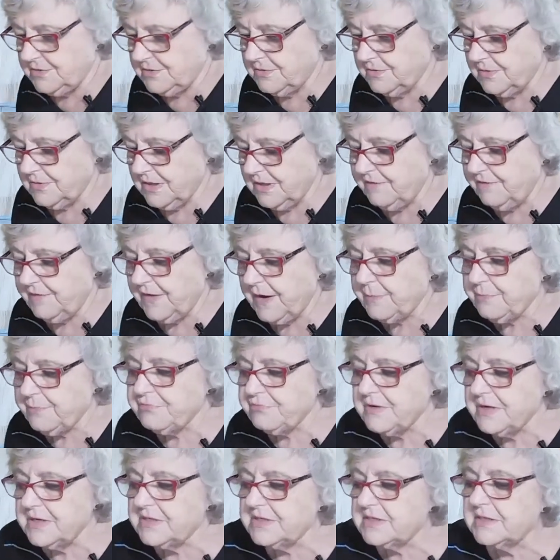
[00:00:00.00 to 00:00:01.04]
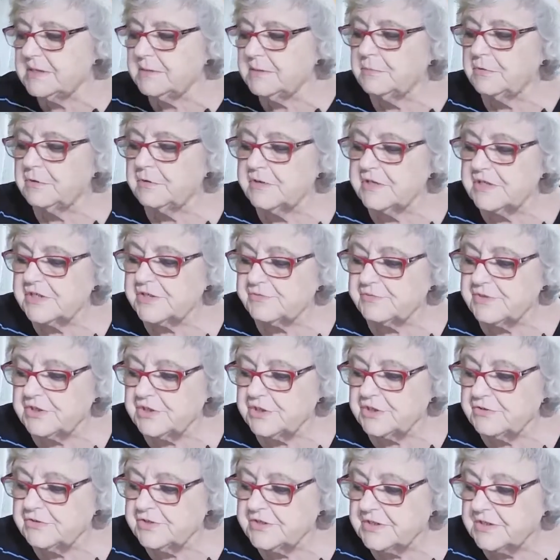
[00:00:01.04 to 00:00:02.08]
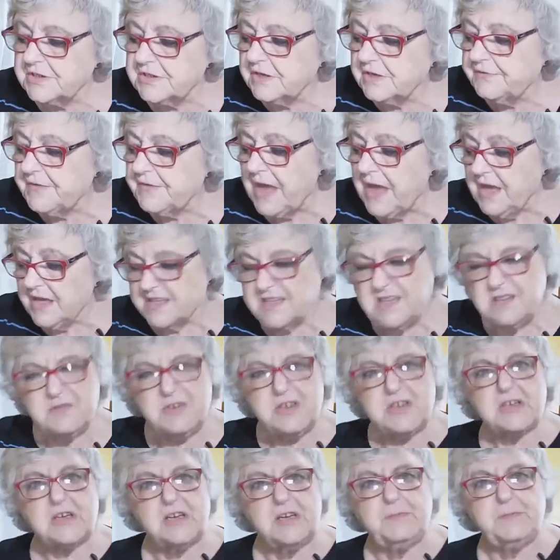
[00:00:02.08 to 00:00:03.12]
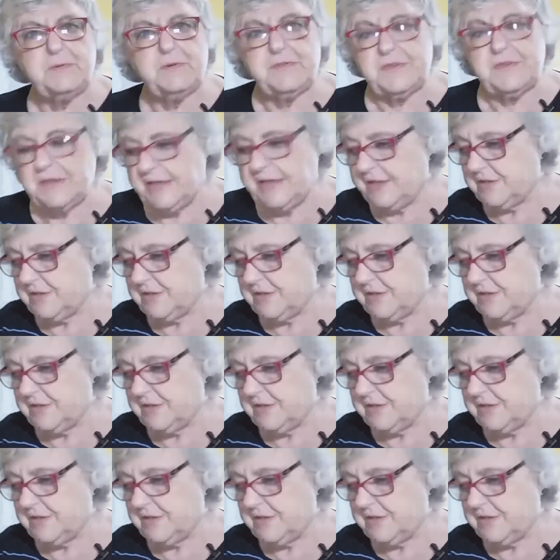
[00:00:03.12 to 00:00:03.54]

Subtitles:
evaporate anymore. It's reduced enough. So I'm just going to put the lid